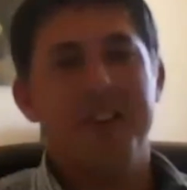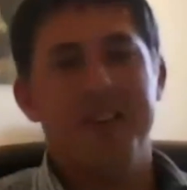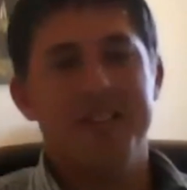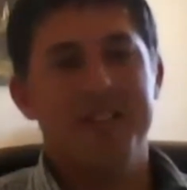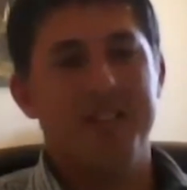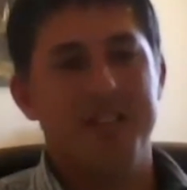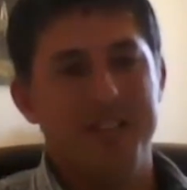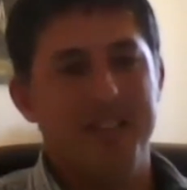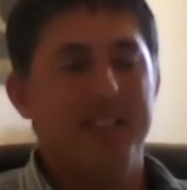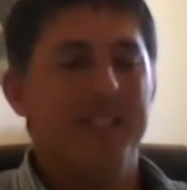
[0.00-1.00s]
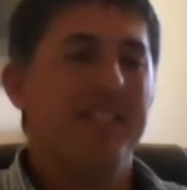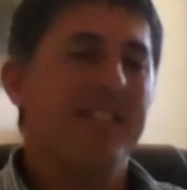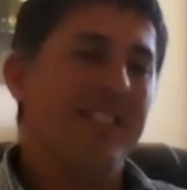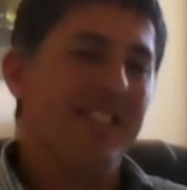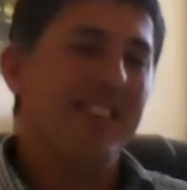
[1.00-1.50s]
you. It's good to
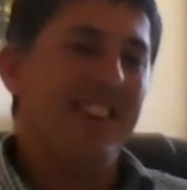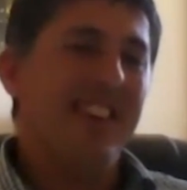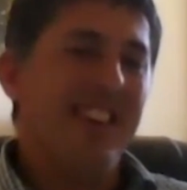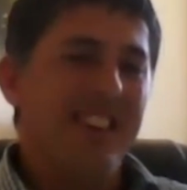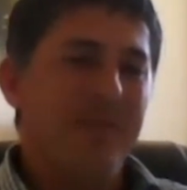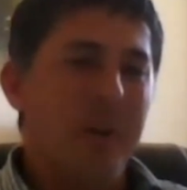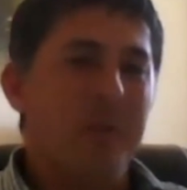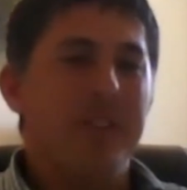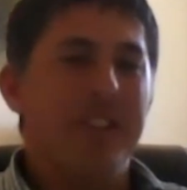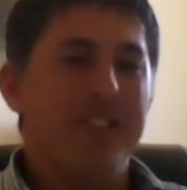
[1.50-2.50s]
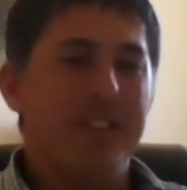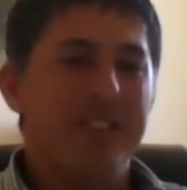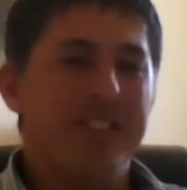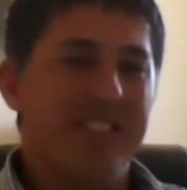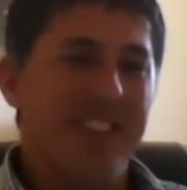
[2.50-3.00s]
be with you
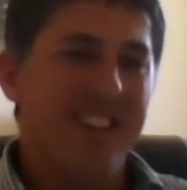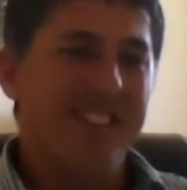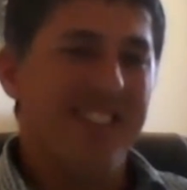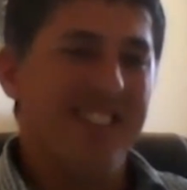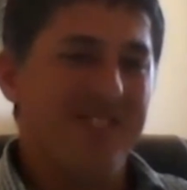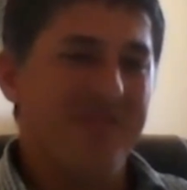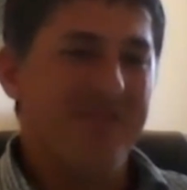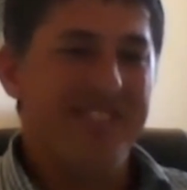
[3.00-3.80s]
too today. Yep.